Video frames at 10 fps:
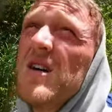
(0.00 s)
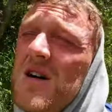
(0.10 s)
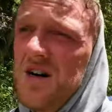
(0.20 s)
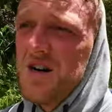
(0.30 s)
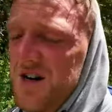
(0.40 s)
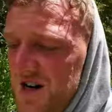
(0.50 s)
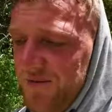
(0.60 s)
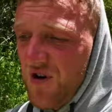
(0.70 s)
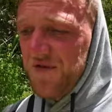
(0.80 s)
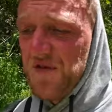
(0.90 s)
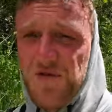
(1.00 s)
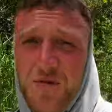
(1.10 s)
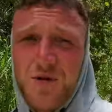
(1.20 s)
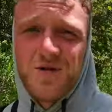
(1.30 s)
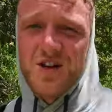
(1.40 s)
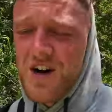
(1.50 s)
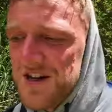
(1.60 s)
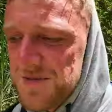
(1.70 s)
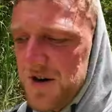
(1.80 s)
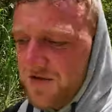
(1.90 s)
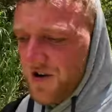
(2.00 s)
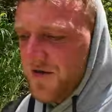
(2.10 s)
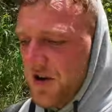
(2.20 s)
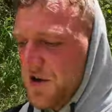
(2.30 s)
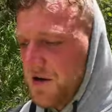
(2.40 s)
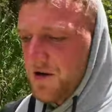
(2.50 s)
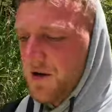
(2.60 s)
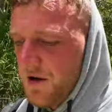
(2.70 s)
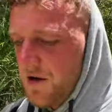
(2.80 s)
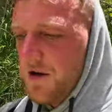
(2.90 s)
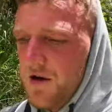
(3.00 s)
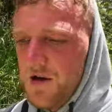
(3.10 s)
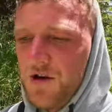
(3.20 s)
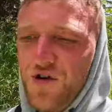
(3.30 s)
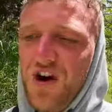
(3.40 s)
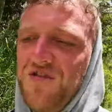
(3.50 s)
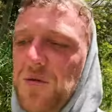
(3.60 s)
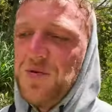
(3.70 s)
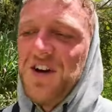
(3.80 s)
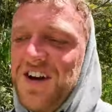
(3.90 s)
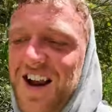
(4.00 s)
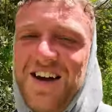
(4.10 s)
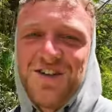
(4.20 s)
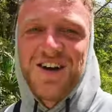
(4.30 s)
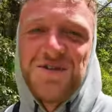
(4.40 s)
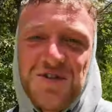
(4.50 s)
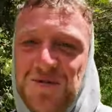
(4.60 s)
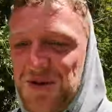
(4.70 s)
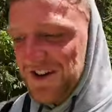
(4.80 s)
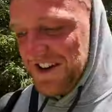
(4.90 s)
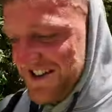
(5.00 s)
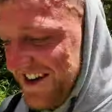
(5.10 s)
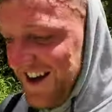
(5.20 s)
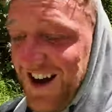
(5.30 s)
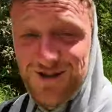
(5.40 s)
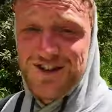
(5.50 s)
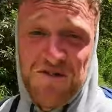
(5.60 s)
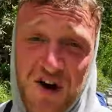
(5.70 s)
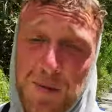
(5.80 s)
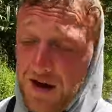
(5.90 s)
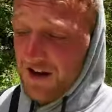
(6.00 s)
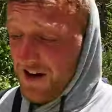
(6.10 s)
I'm grateful for the blue skies, but I'd rather have a bit of cloud cover, to be honest. I'm just never happy.